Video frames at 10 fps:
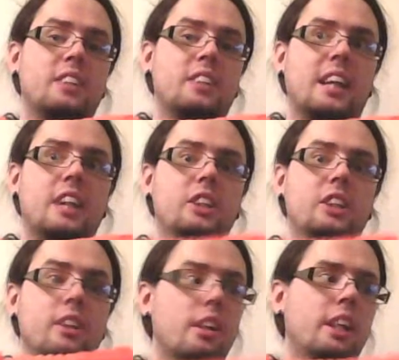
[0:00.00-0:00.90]
Like, I
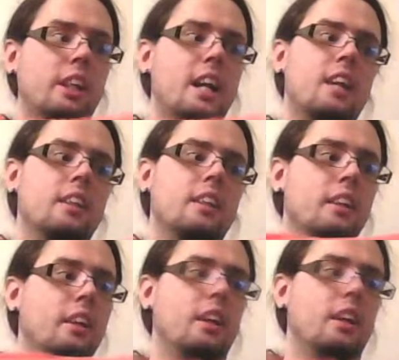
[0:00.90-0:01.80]
literally got it
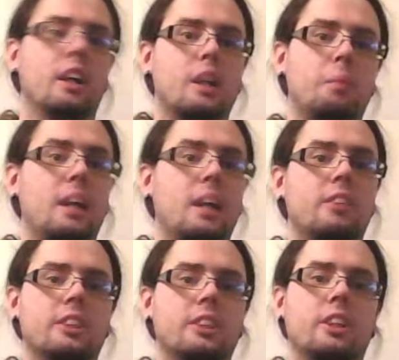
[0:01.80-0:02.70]
a couple
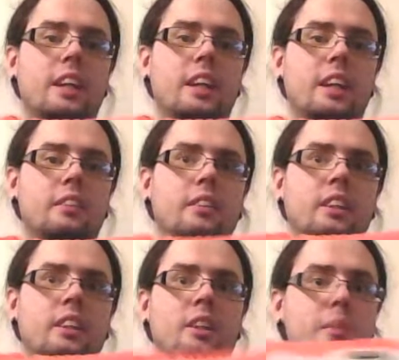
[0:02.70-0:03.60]
hours ago and
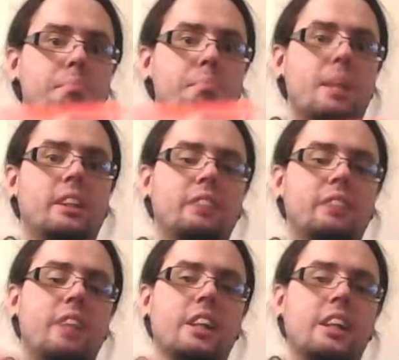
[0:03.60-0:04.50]
barely
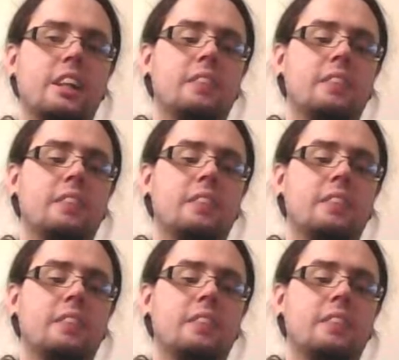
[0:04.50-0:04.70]
fired it.